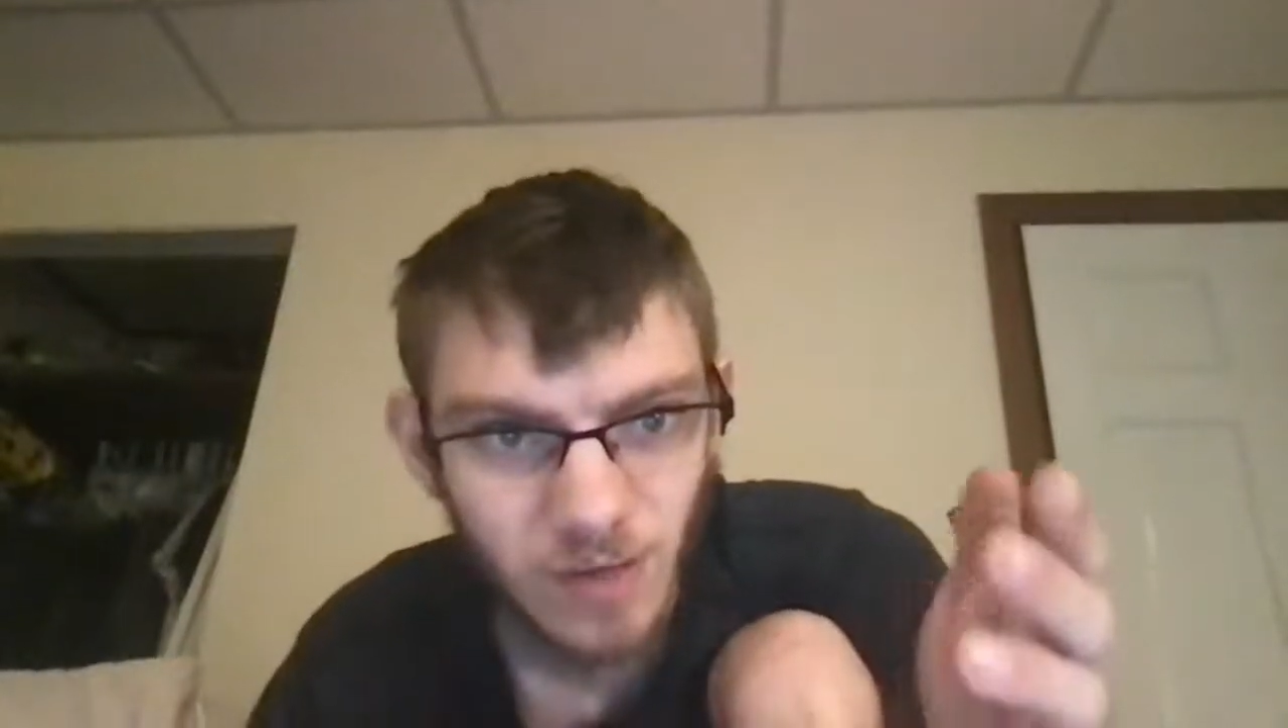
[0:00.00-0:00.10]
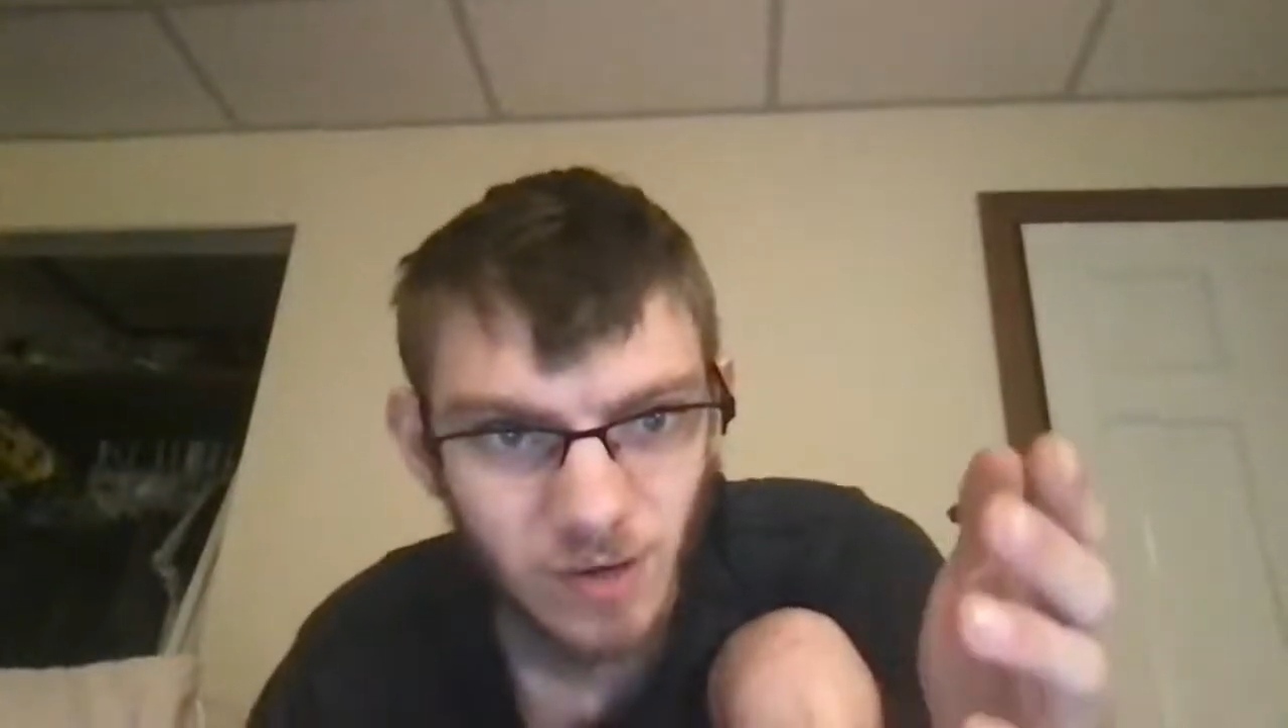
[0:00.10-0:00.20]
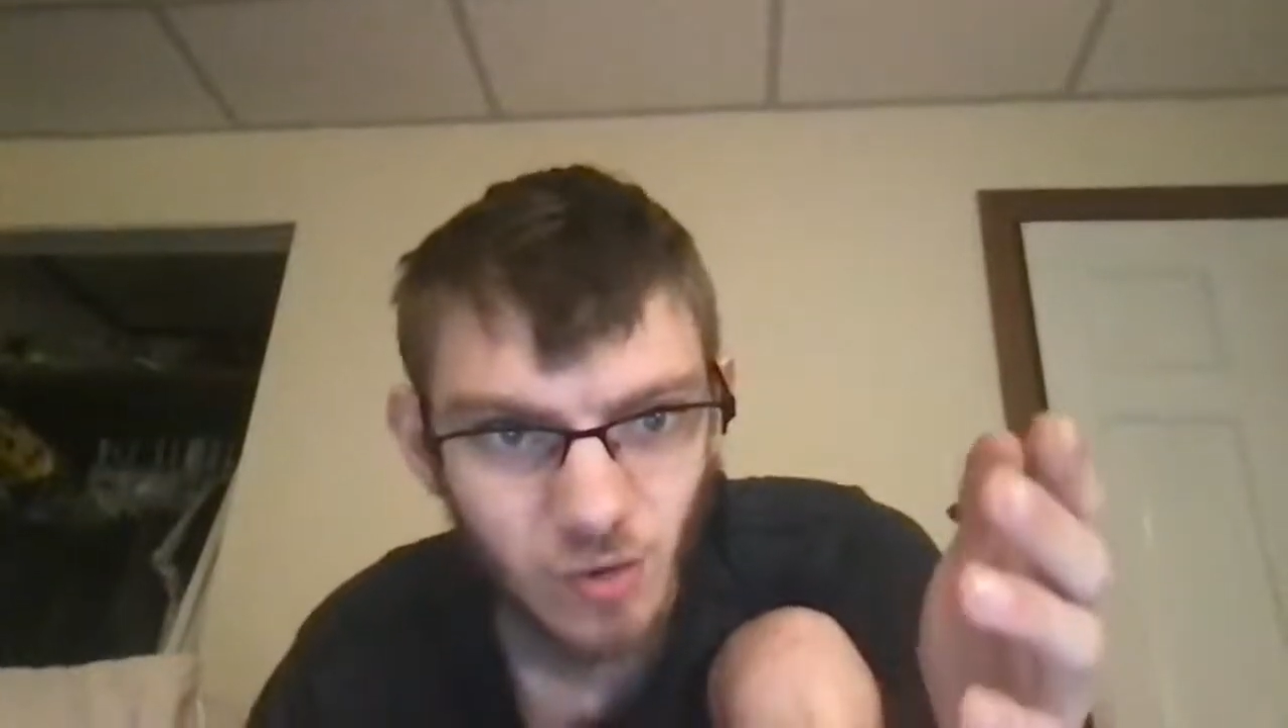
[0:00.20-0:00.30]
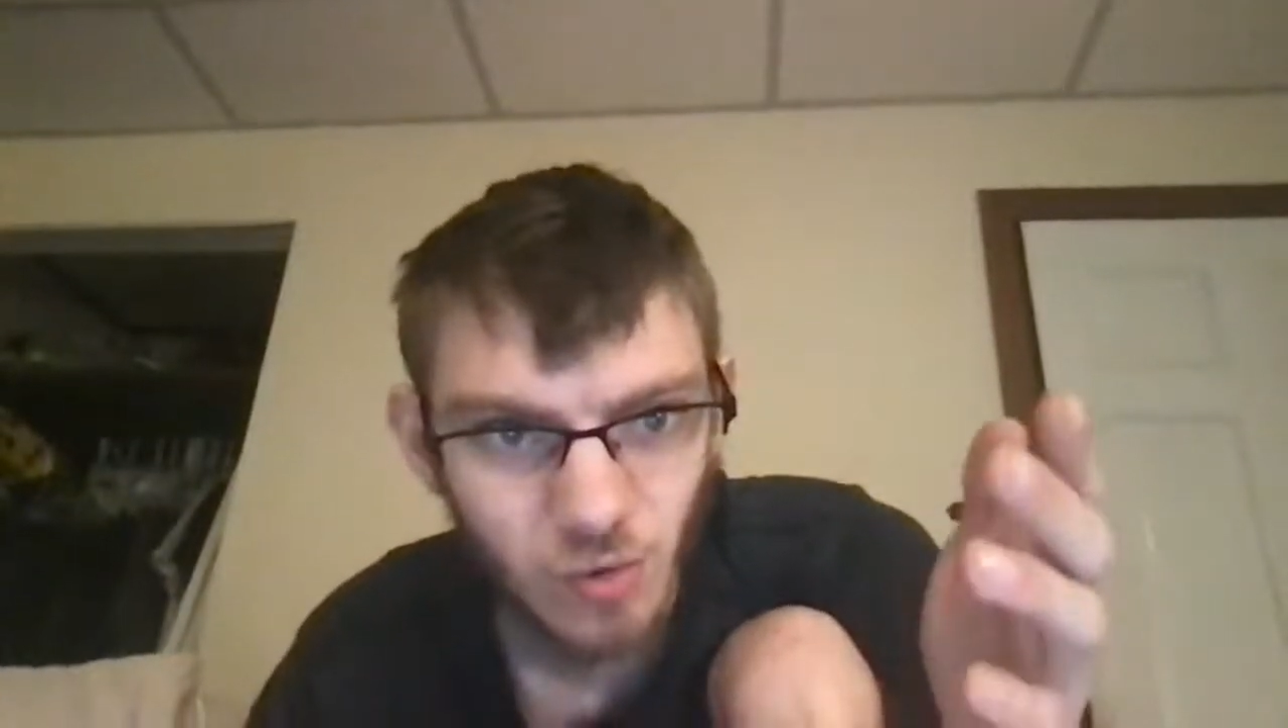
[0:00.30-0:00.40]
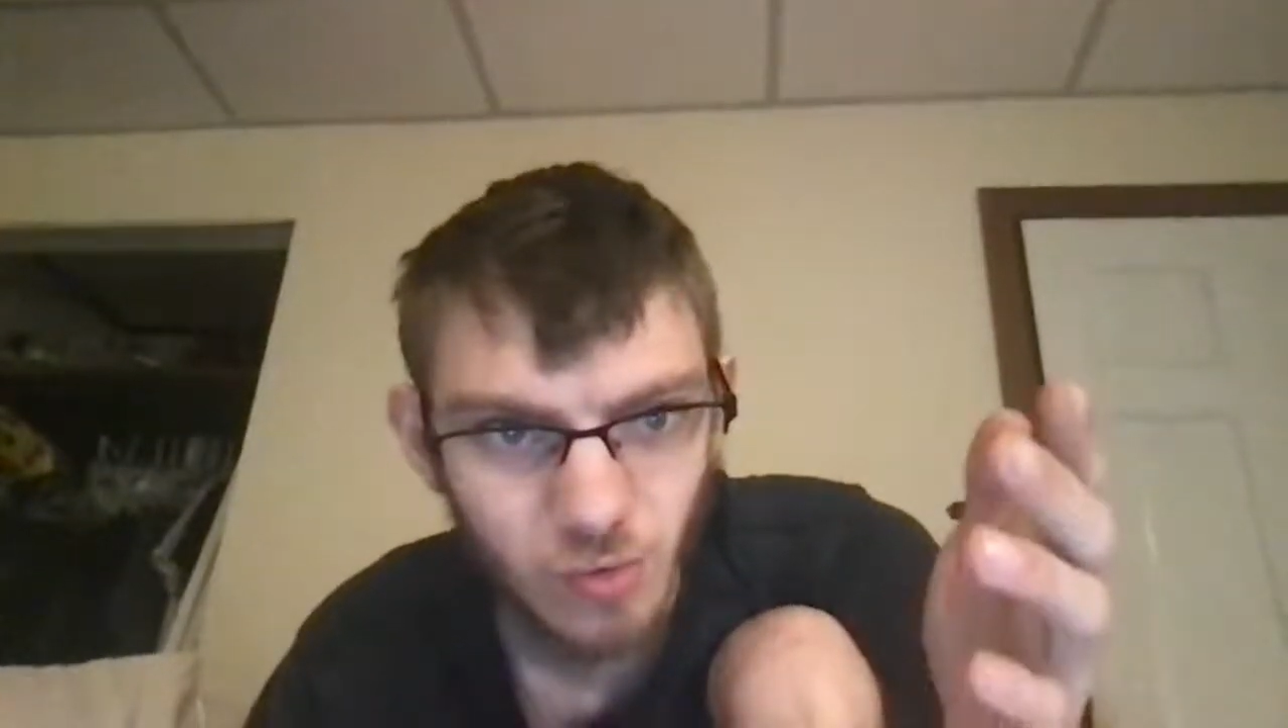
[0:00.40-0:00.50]
I
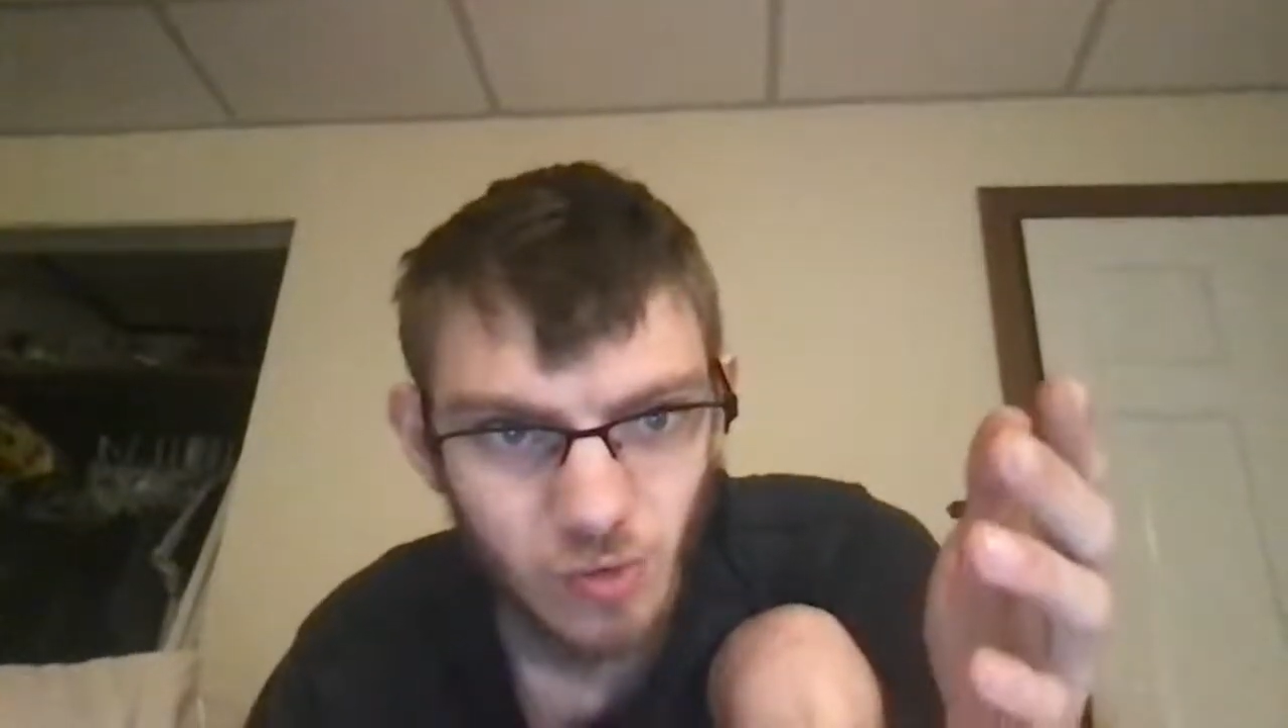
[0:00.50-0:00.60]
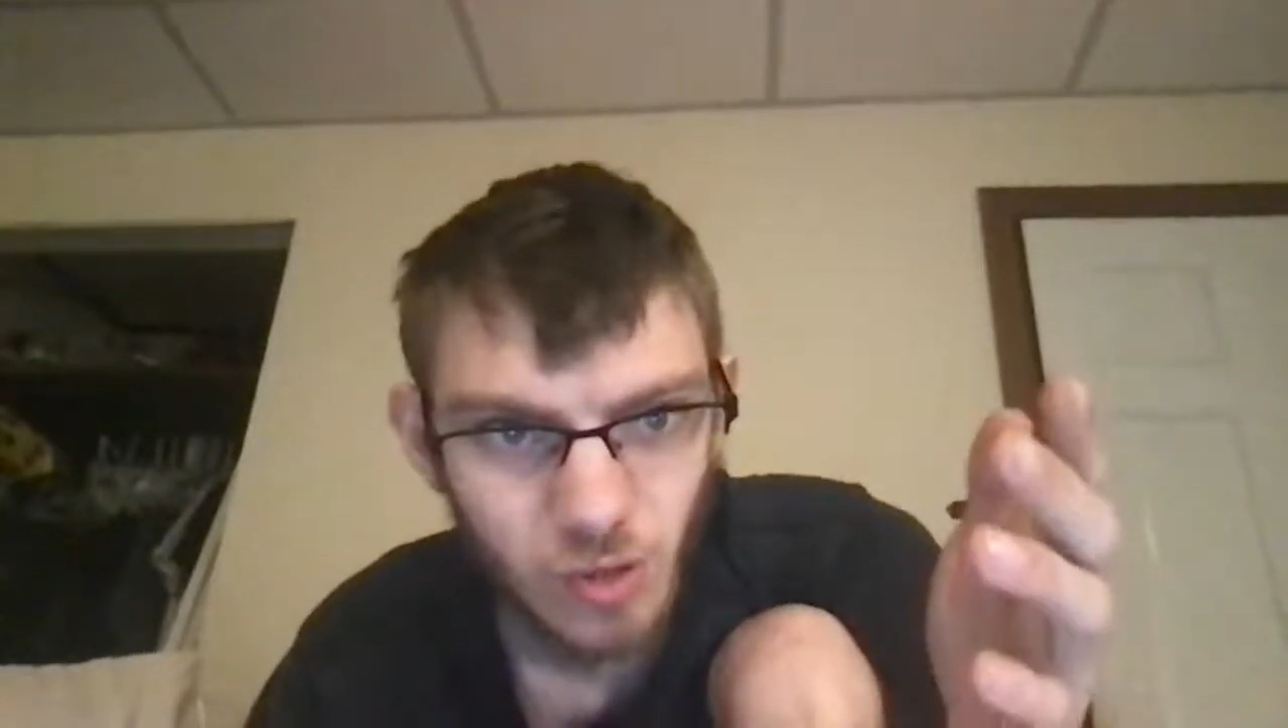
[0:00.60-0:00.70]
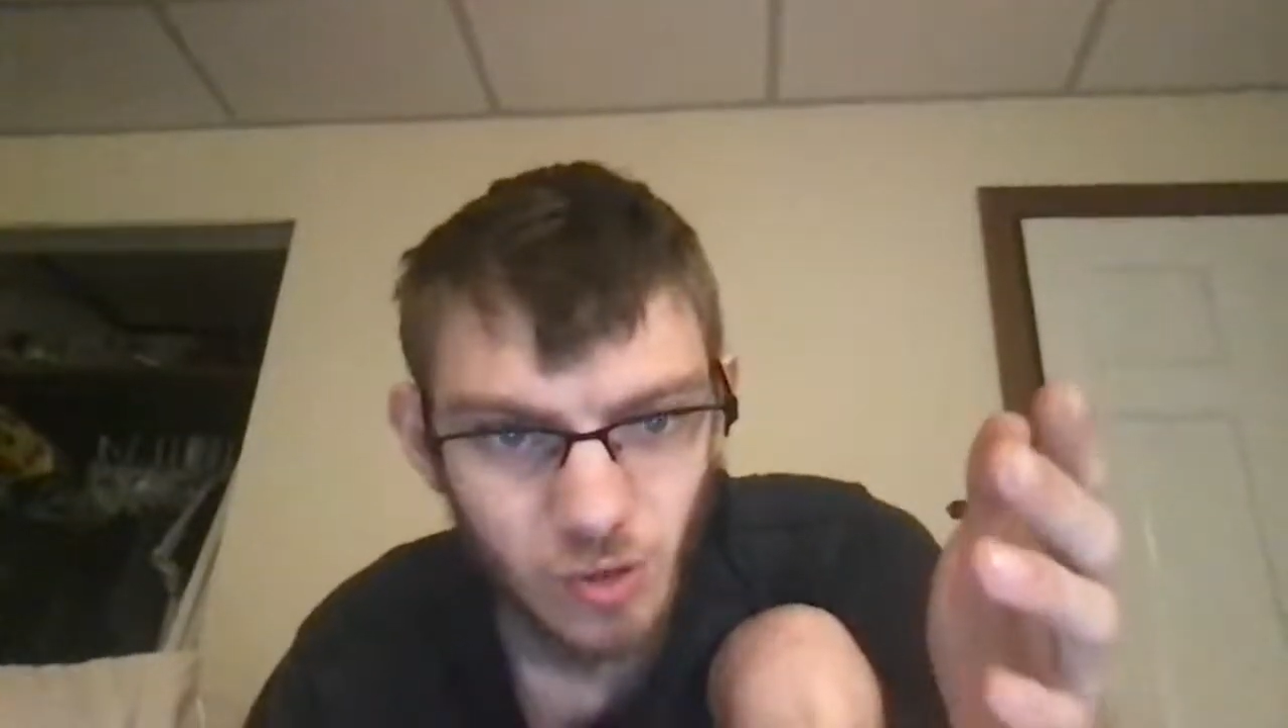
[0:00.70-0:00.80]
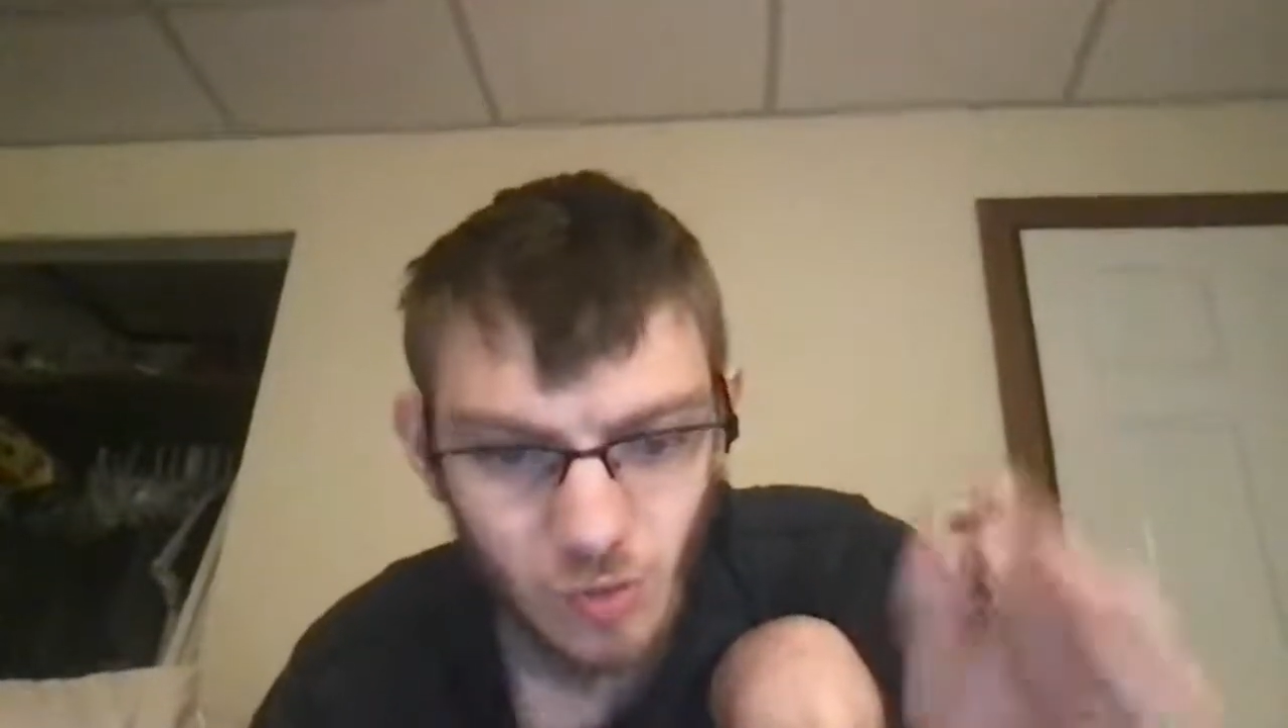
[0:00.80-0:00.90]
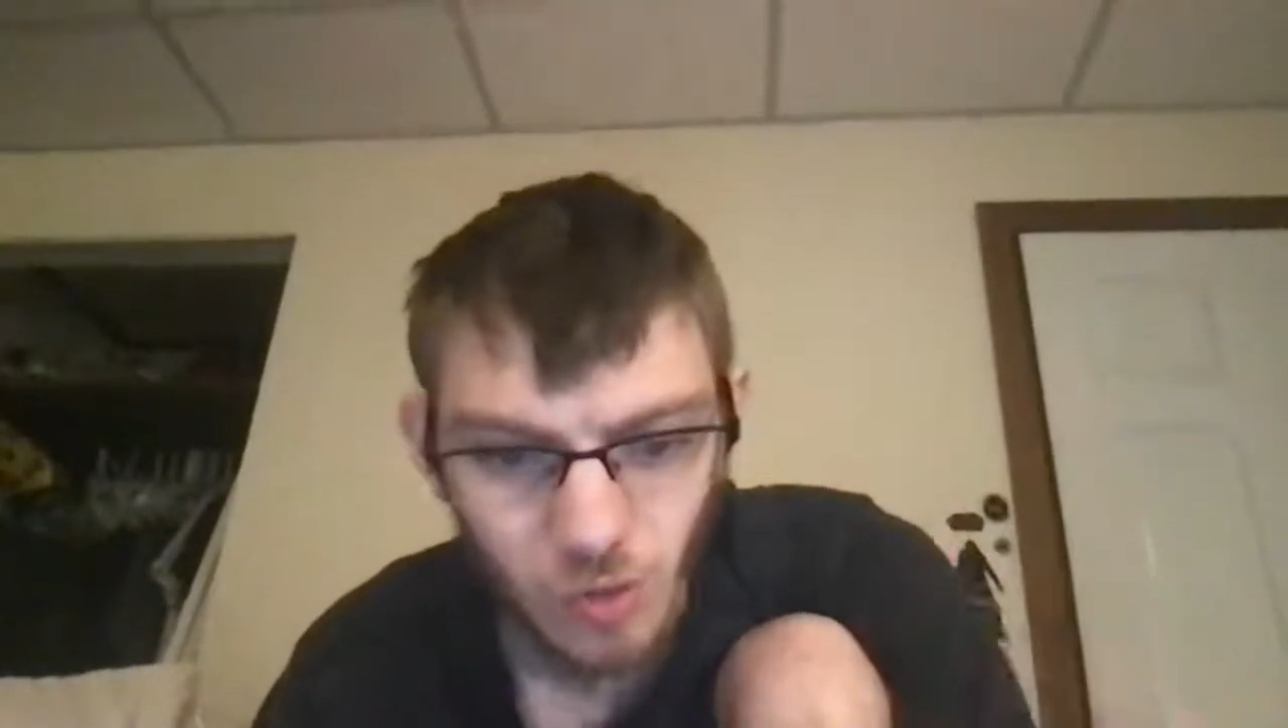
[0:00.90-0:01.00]
mean Hulu.